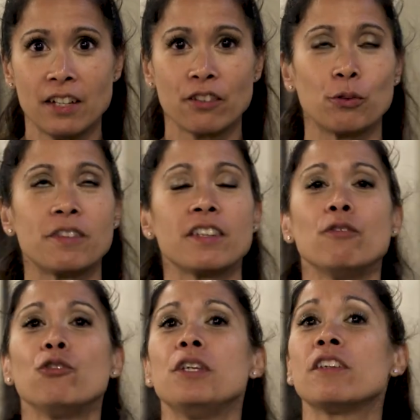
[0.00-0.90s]
So instead
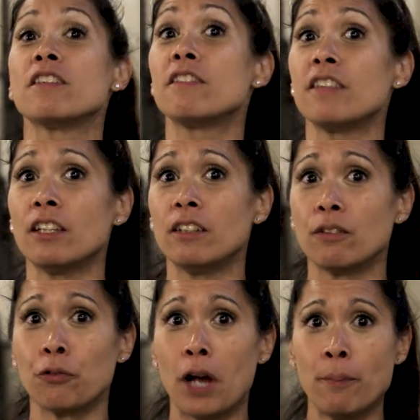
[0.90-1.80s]
of doing
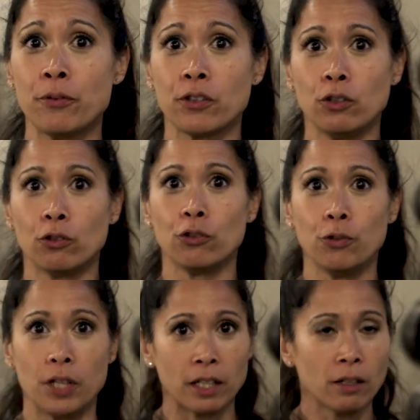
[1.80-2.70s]
consecutive reps, you're
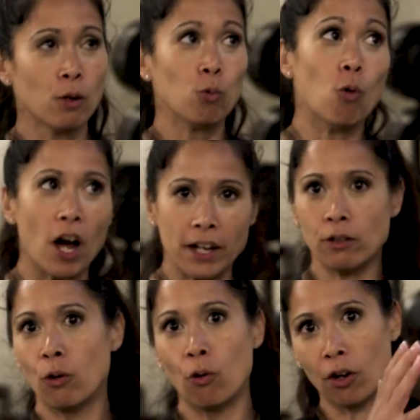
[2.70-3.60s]
doing one
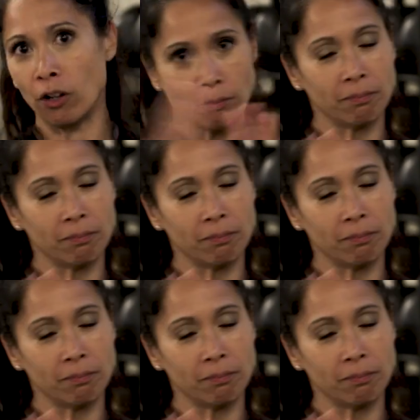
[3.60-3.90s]
or